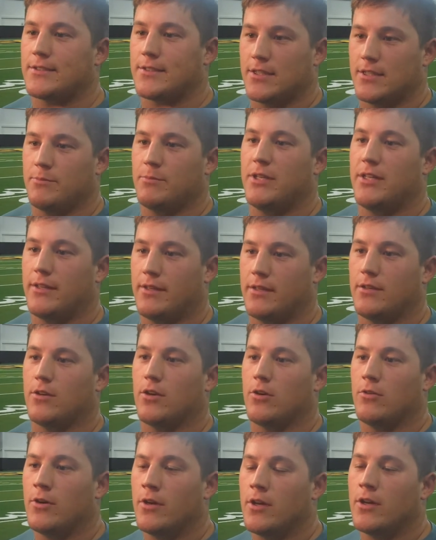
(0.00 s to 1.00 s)
It's going to be
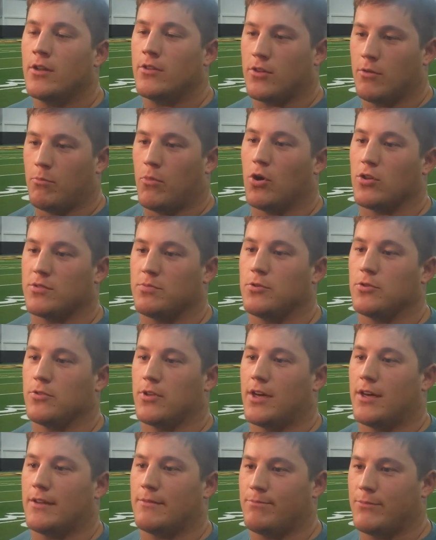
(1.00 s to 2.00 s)
you know the
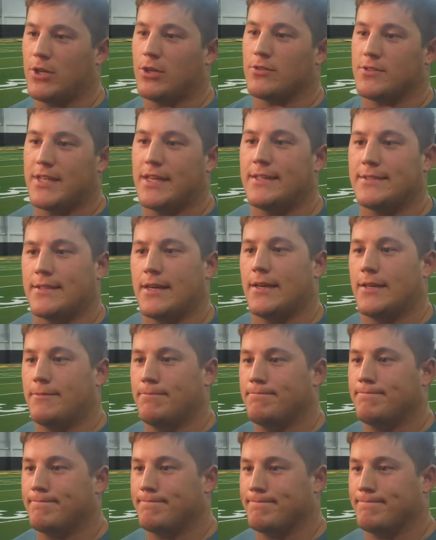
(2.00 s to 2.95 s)
multiple uh, you know takes at it.